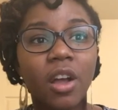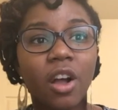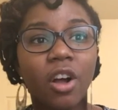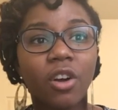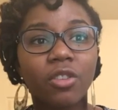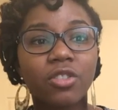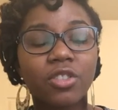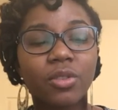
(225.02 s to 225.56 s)
I
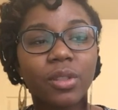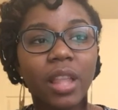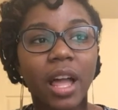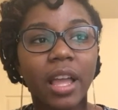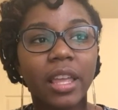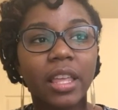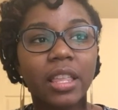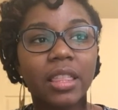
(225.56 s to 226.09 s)
also
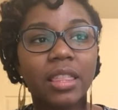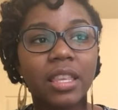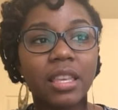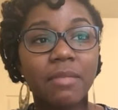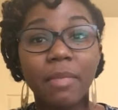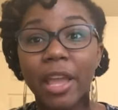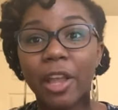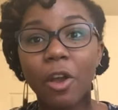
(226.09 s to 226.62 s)
like the
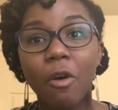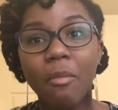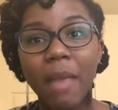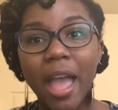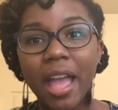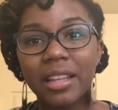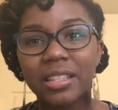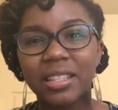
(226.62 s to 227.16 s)
mango
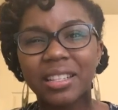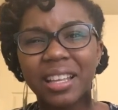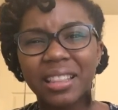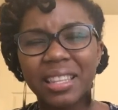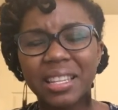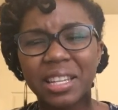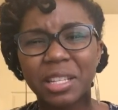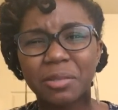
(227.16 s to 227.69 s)
magic. I
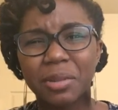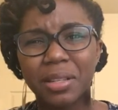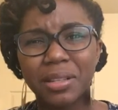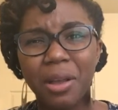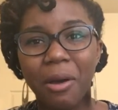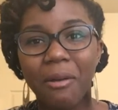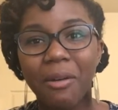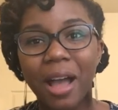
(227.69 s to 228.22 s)
think that's what it's
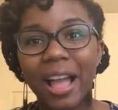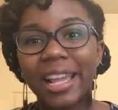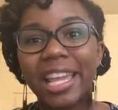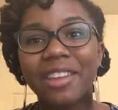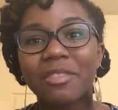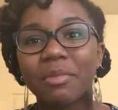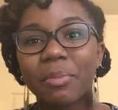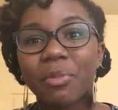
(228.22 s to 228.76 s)
called. I
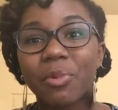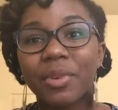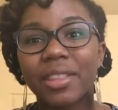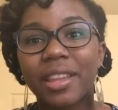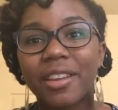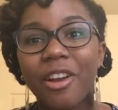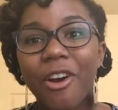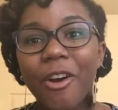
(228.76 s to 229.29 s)
can't remember what
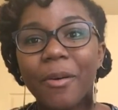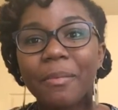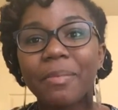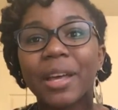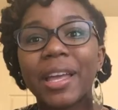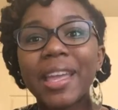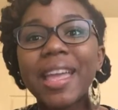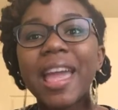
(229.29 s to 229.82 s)
they called,
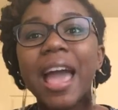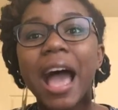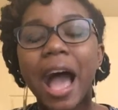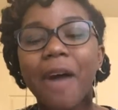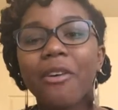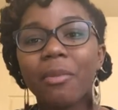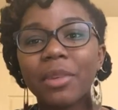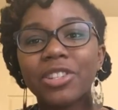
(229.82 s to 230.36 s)
but
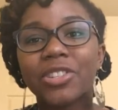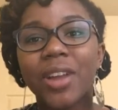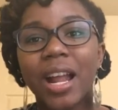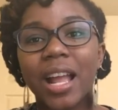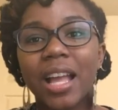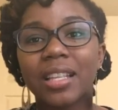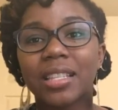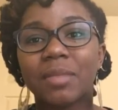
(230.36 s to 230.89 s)
I would make sure
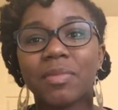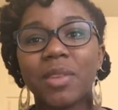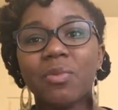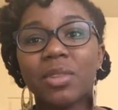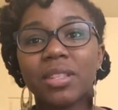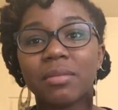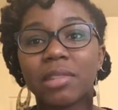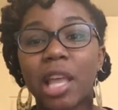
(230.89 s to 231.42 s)
I got something
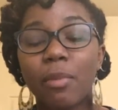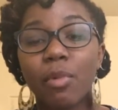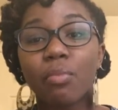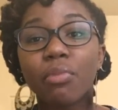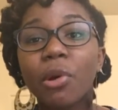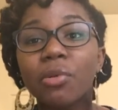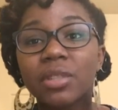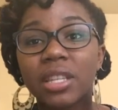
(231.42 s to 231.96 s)
with some type
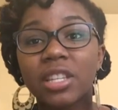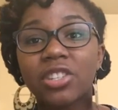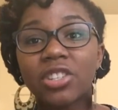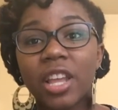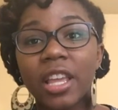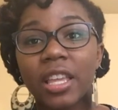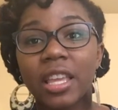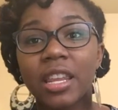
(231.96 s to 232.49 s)
of protein
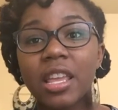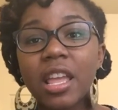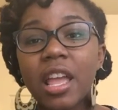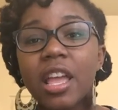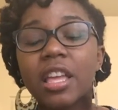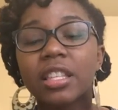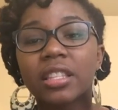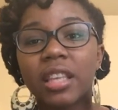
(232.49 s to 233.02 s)
shake in it
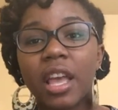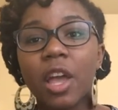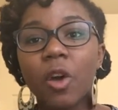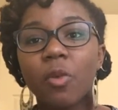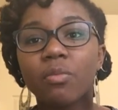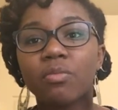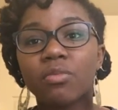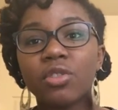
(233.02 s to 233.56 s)
to
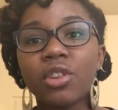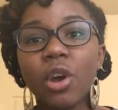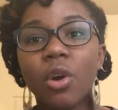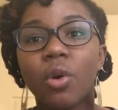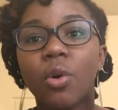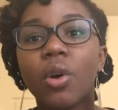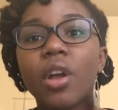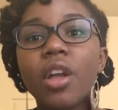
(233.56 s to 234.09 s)
help me
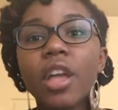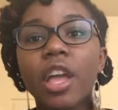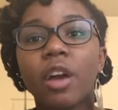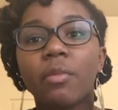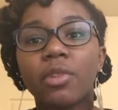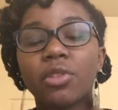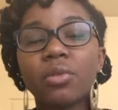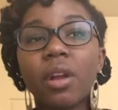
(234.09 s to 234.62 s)

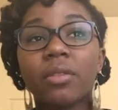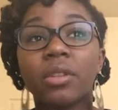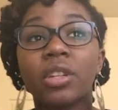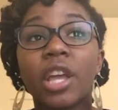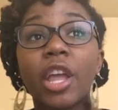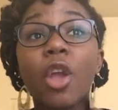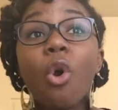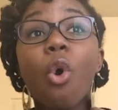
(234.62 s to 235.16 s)
throughout the
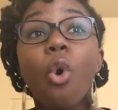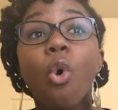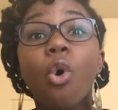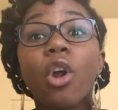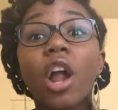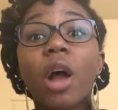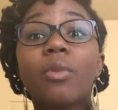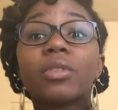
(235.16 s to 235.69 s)
day.
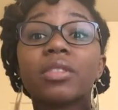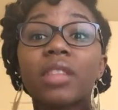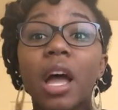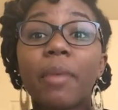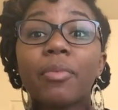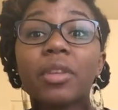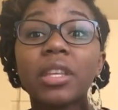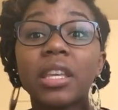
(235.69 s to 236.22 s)
Or I would
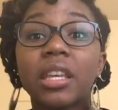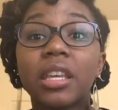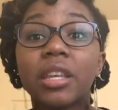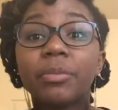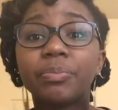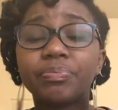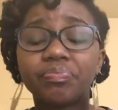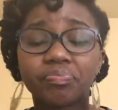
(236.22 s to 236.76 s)
stop and
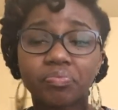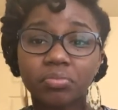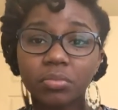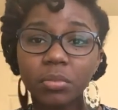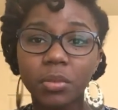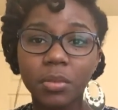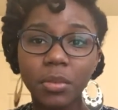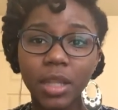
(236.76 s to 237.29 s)
get
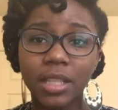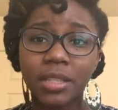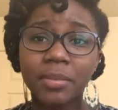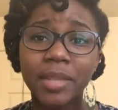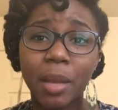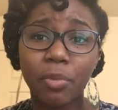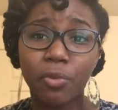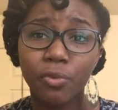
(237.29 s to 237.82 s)
some
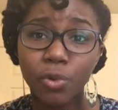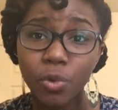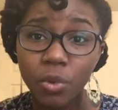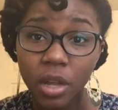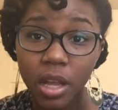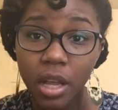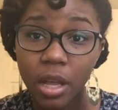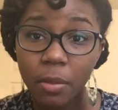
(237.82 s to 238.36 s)
type of fruit
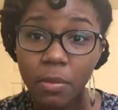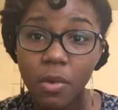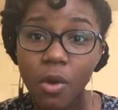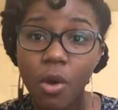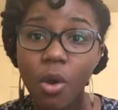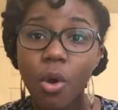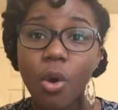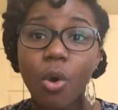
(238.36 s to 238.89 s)
cup,
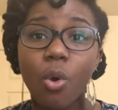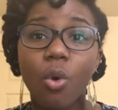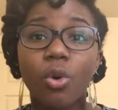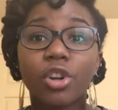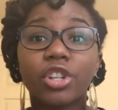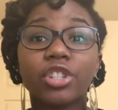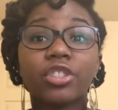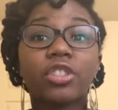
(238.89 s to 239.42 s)

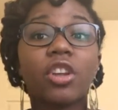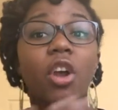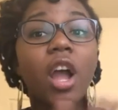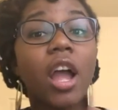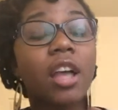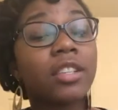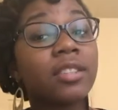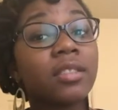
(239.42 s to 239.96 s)
or
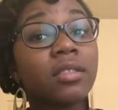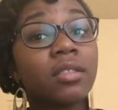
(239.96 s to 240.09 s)
I